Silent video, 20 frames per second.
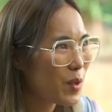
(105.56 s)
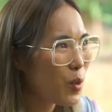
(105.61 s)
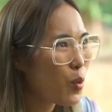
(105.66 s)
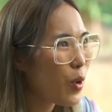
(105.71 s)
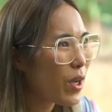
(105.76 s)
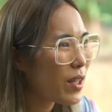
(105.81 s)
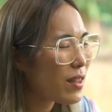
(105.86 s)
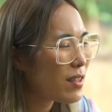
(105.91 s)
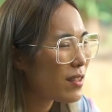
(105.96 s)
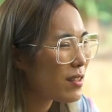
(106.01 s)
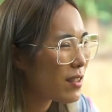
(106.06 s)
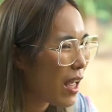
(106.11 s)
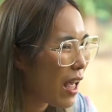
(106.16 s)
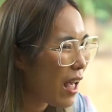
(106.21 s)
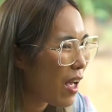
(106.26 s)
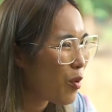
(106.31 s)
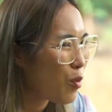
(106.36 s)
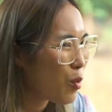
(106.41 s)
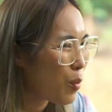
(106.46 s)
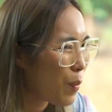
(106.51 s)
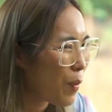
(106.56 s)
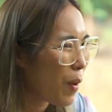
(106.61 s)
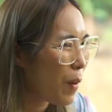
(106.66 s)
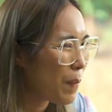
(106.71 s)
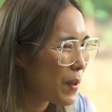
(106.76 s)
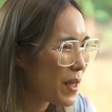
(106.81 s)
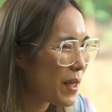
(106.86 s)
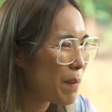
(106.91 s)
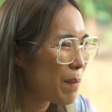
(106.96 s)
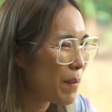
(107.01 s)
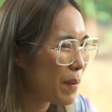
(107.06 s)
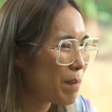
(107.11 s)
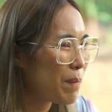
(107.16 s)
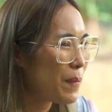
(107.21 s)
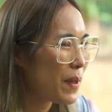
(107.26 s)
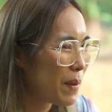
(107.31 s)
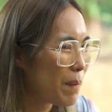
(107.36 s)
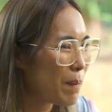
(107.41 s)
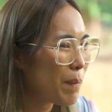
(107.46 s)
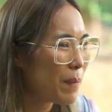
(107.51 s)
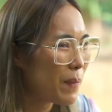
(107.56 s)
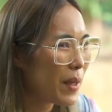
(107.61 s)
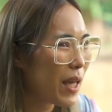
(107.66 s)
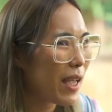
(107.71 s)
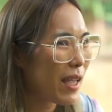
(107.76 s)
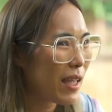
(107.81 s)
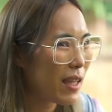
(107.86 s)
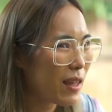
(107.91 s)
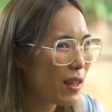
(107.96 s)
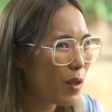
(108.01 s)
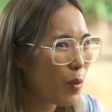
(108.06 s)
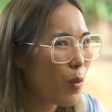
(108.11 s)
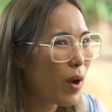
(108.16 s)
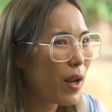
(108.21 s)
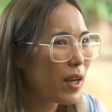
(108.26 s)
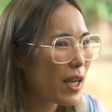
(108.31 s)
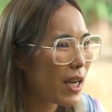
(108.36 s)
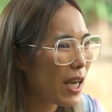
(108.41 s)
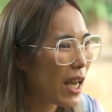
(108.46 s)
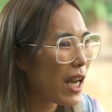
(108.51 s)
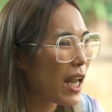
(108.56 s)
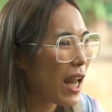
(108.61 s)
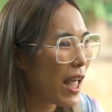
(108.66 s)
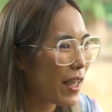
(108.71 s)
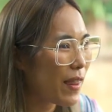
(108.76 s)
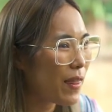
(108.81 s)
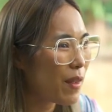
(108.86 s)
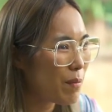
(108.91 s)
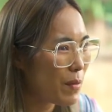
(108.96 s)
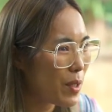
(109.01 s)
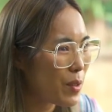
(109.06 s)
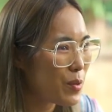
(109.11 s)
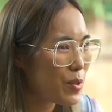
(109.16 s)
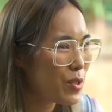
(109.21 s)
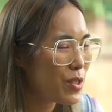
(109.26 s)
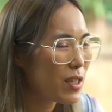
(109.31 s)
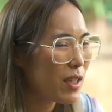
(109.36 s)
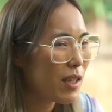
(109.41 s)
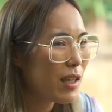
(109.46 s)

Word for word: Huay Tung Tao would probably be like the one that I like the most.